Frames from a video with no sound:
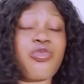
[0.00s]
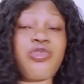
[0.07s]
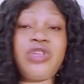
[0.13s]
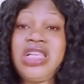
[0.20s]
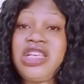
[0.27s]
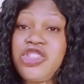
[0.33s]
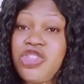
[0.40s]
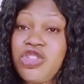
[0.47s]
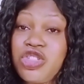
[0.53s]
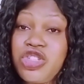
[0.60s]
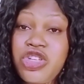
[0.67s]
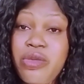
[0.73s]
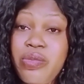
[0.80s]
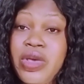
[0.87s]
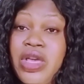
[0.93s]

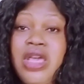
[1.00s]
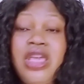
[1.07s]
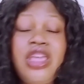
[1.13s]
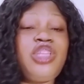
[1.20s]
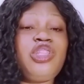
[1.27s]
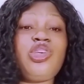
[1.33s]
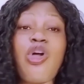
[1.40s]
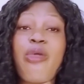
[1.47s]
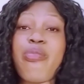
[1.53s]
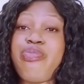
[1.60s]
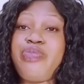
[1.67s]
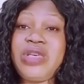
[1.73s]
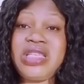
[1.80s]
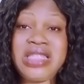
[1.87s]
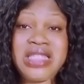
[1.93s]
relationship, in your
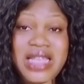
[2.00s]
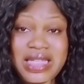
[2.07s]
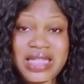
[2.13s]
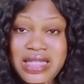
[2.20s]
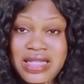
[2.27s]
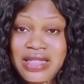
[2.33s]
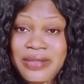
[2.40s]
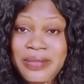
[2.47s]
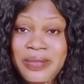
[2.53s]
business.